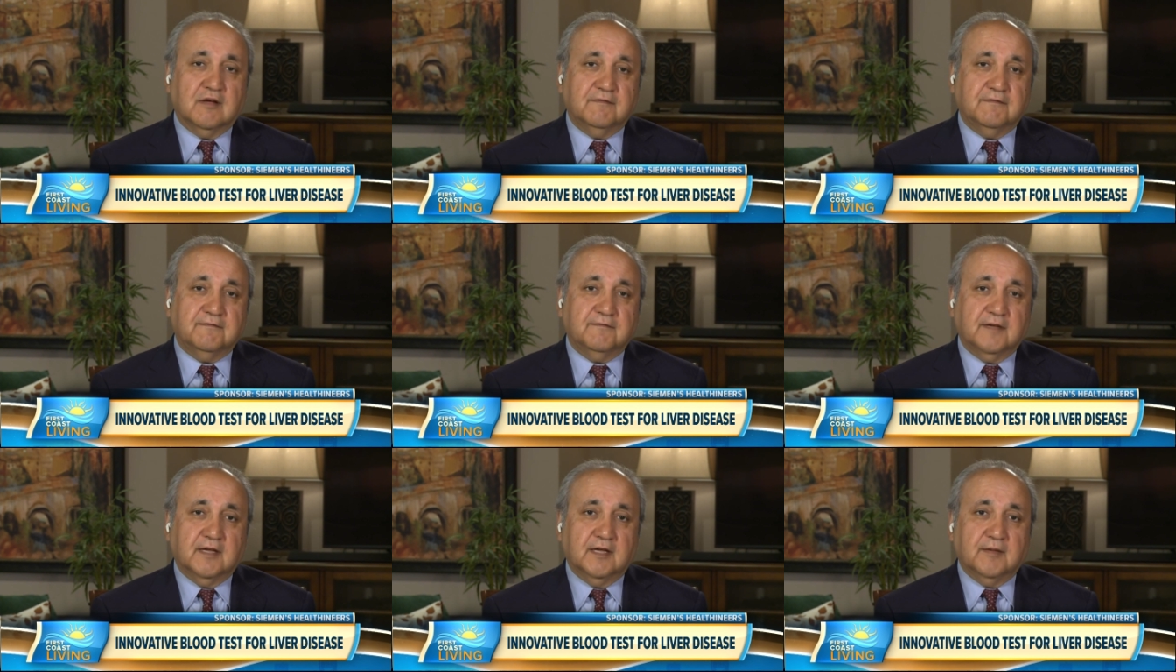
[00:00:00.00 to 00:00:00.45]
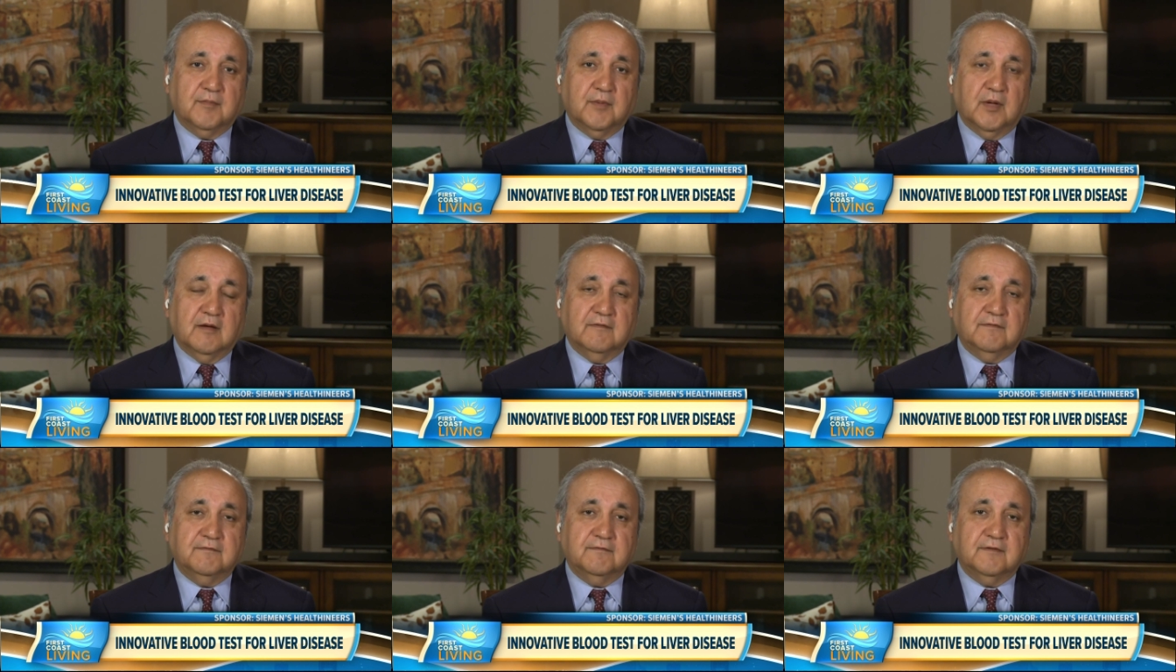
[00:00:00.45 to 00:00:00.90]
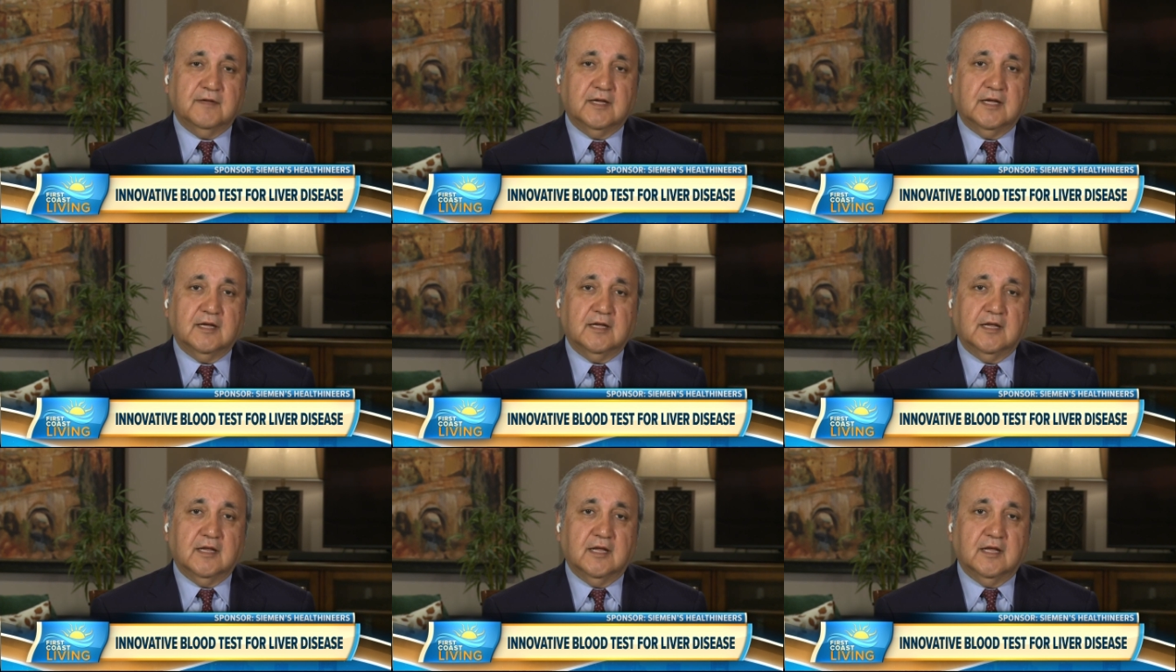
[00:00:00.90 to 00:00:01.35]
of, uh, of
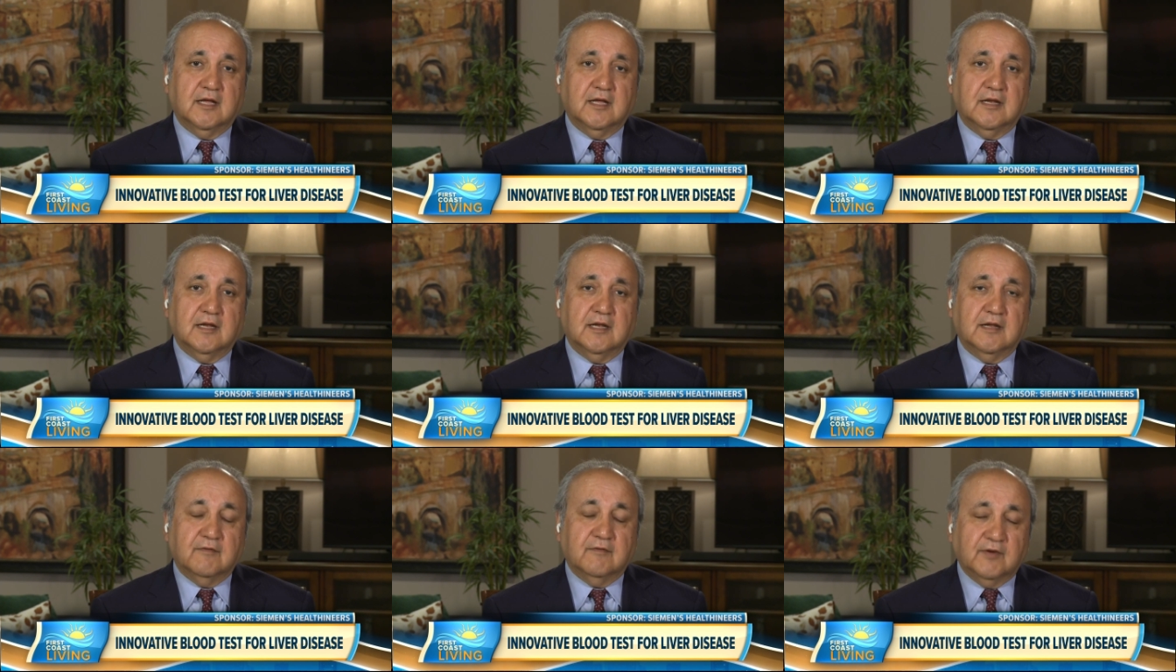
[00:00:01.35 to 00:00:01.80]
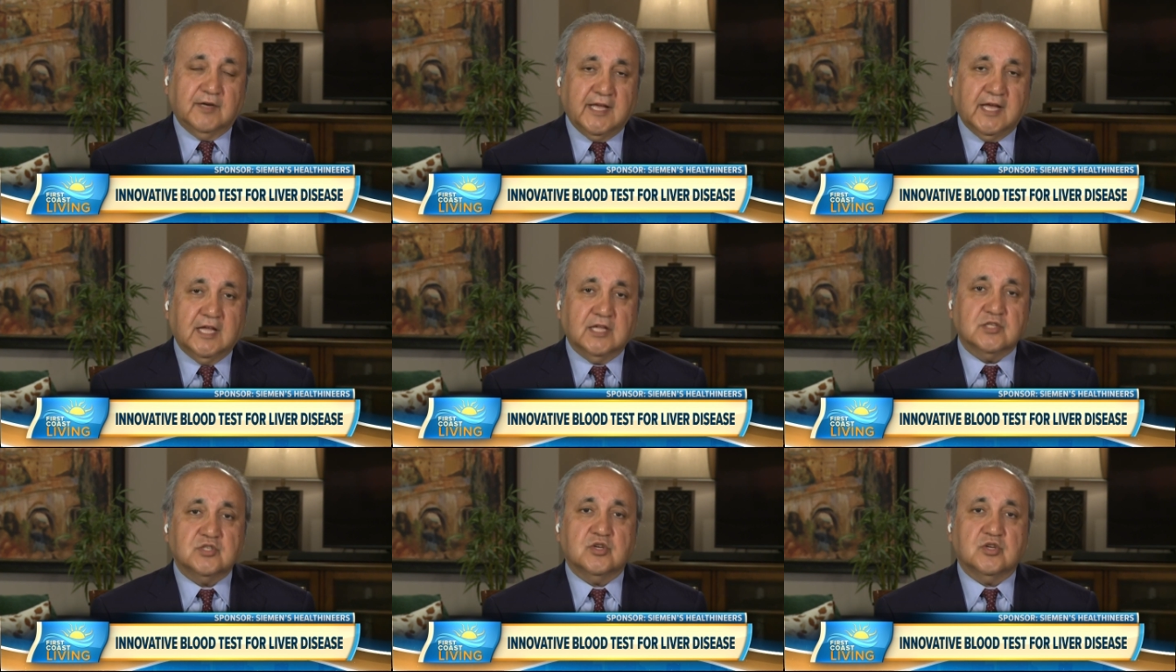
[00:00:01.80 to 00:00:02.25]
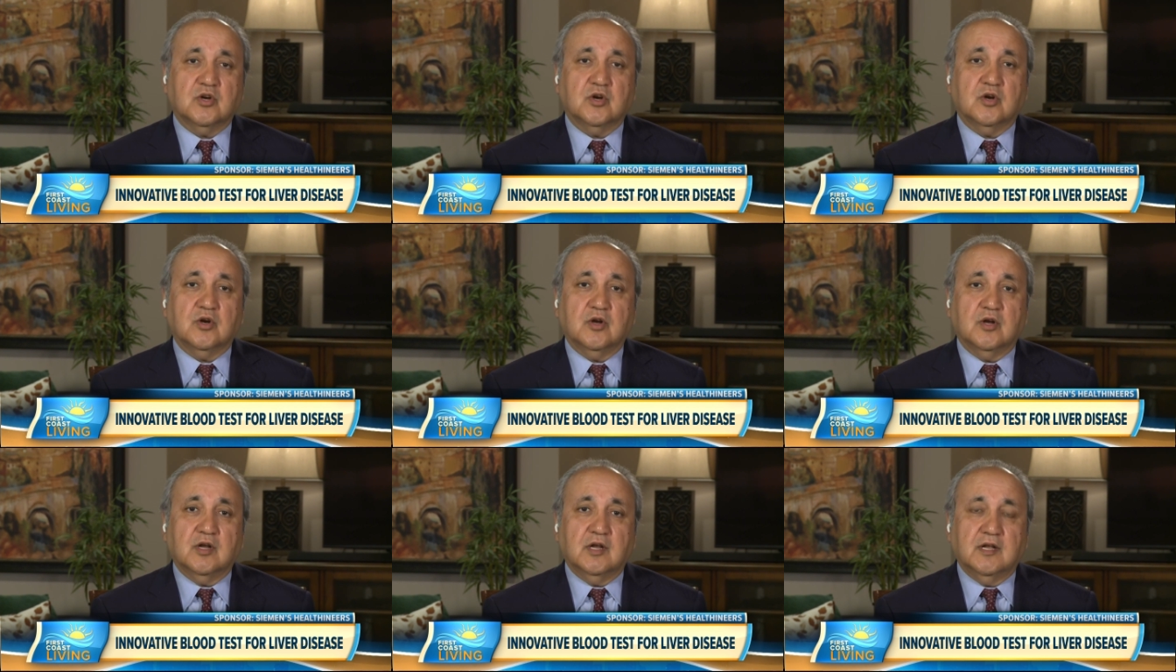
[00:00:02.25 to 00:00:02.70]
uh, uh liver
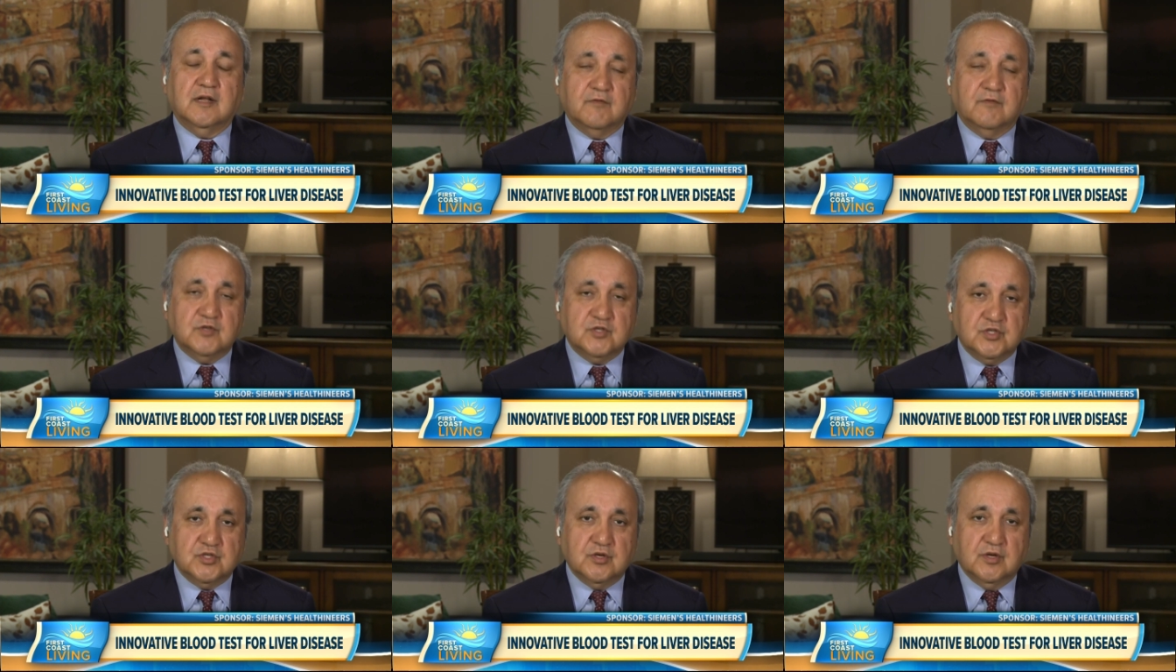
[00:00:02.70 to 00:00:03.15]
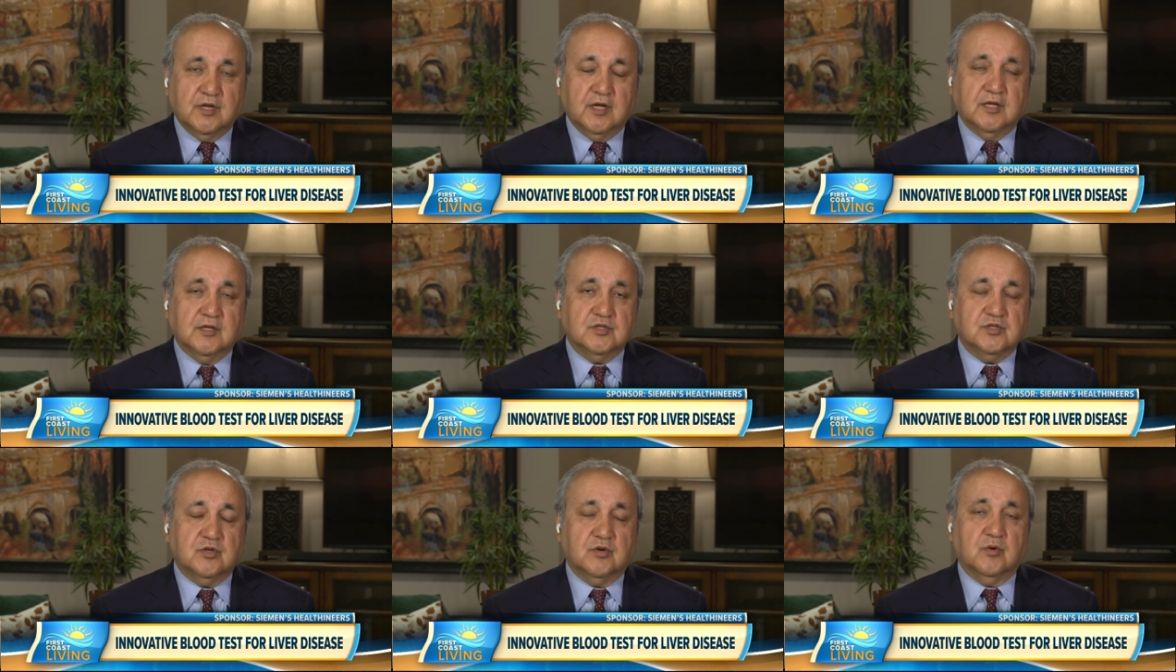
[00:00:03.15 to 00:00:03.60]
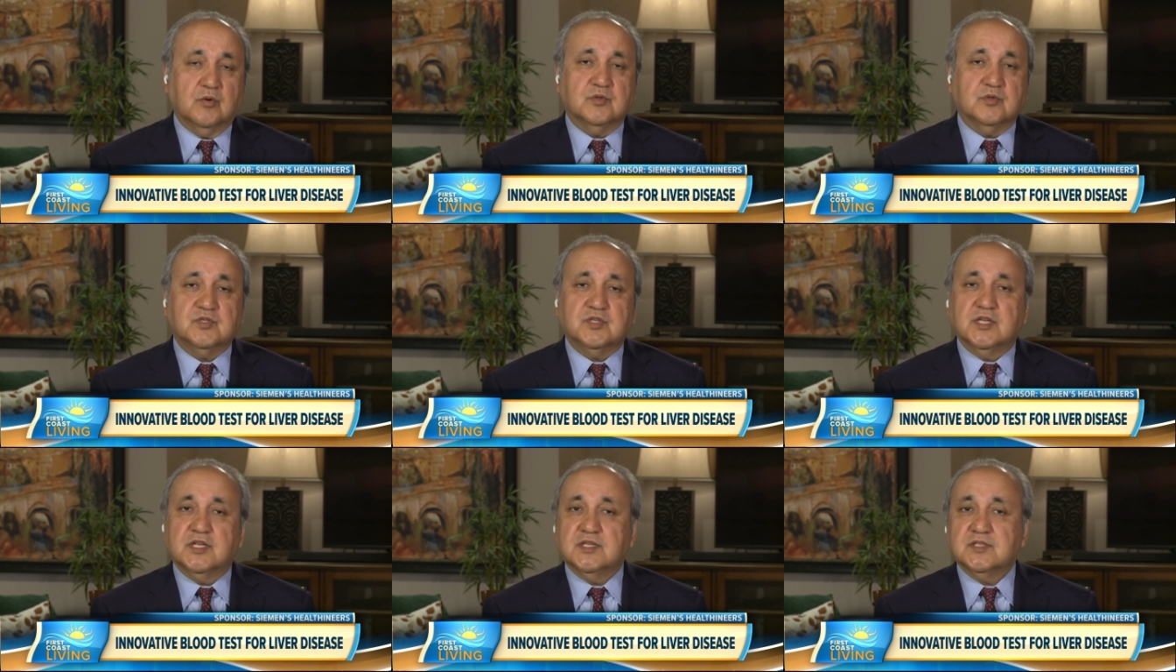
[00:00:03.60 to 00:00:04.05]
cancer, liver uh,
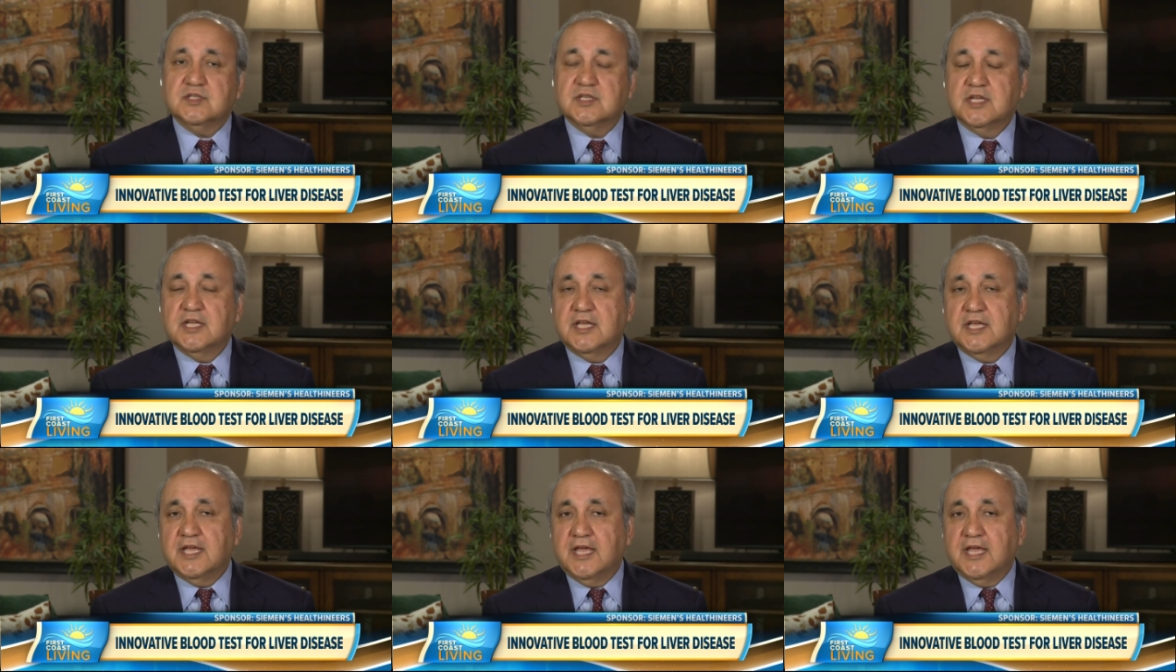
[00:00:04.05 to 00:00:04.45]
cirrhosis,